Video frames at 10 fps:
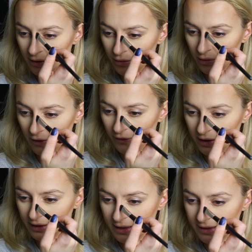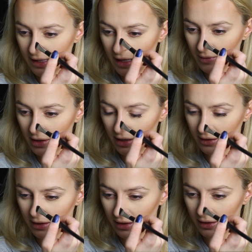roughly the same
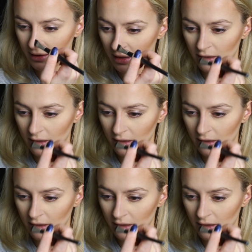guideline.